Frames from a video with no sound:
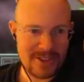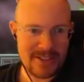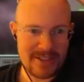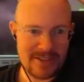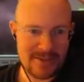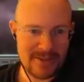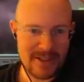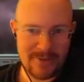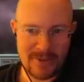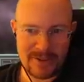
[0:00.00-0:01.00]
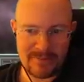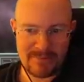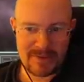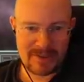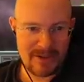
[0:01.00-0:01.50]
Jesus, you're not worth the
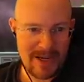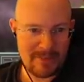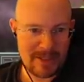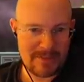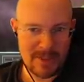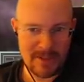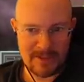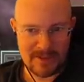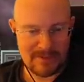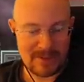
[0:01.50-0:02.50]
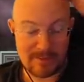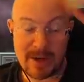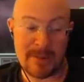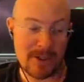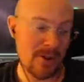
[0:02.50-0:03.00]
scrap I spent on you. It's
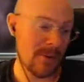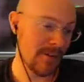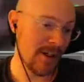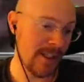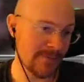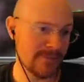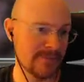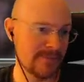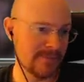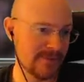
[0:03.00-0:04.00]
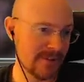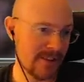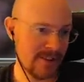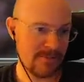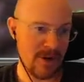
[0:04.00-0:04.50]
probably human, right?
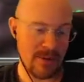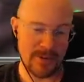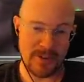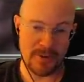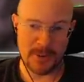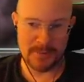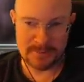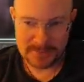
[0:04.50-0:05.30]
Probably human.